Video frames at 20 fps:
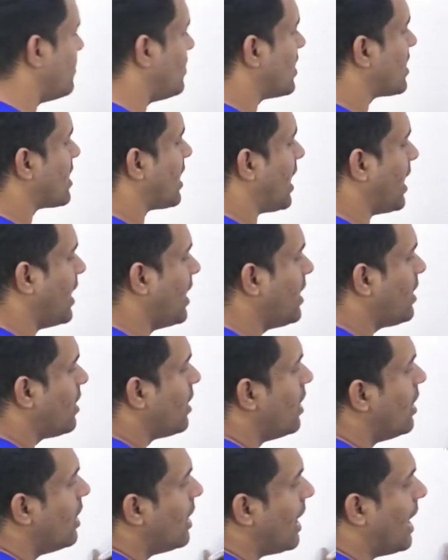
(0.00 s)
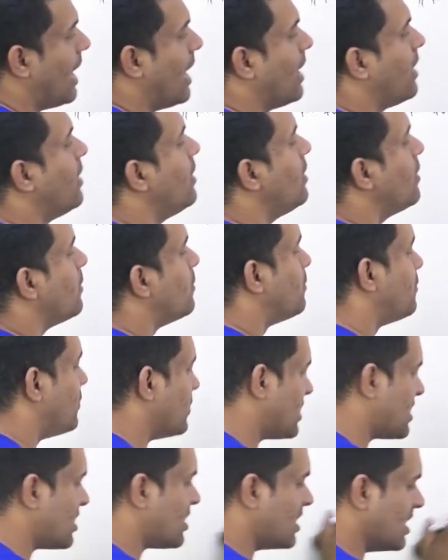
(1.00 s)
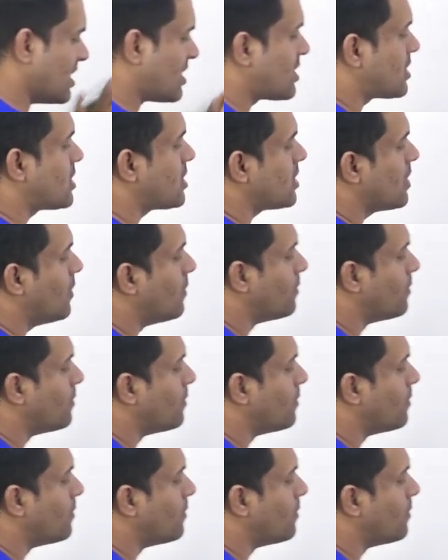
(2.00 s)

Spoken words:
I will write, and with this